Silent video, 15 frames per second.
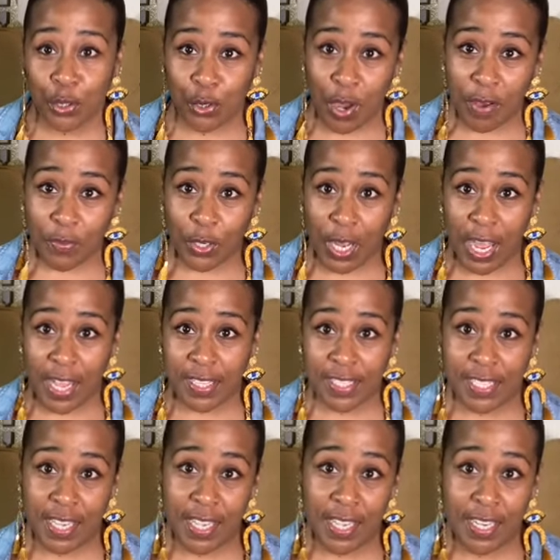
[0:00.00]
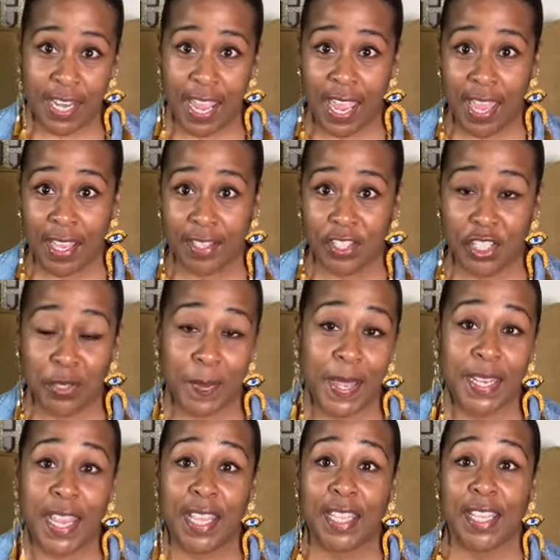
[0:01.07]
travel content, and just my
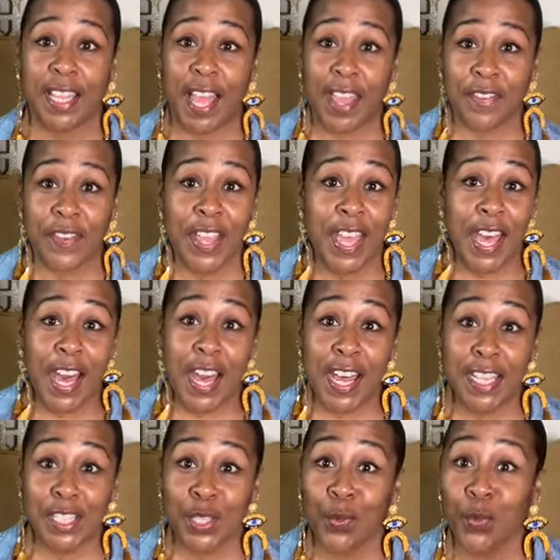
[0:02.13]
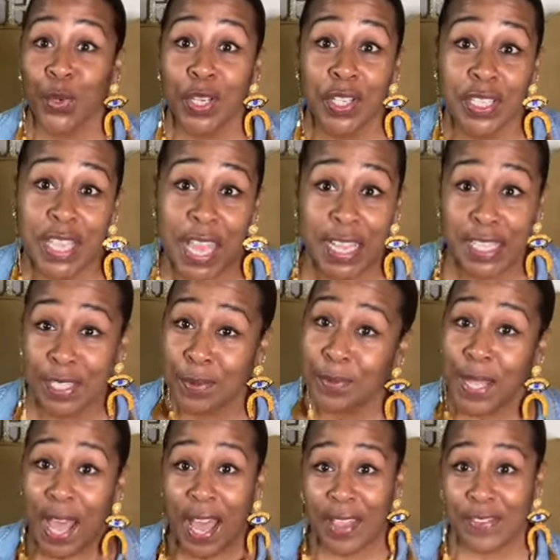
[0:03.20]
daily life, uh, some reels and some
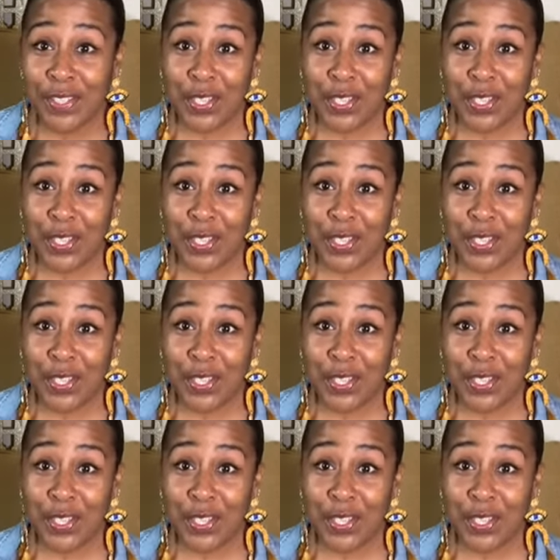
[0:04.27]
lives.